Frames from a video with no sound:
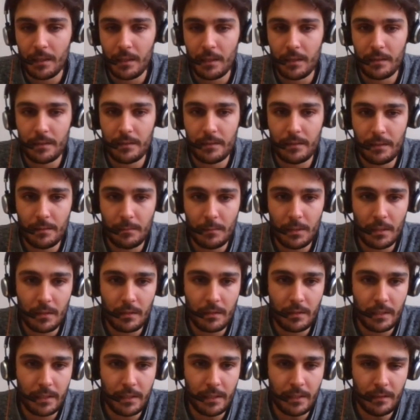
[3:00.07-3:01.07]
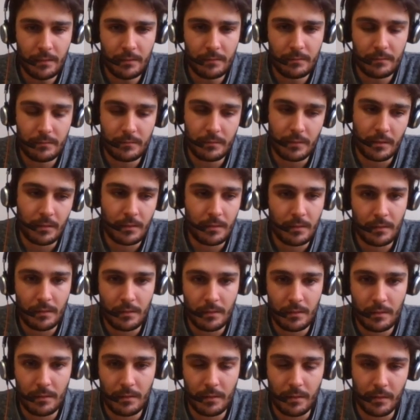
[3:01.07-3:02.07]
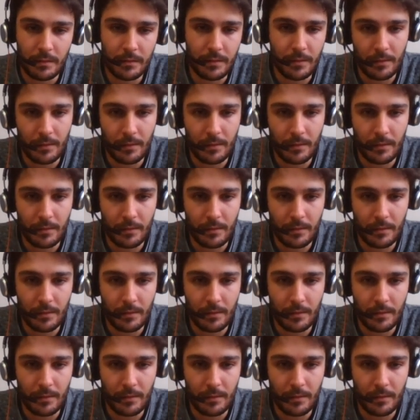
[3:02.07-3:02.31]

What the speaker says: Similarly, or on the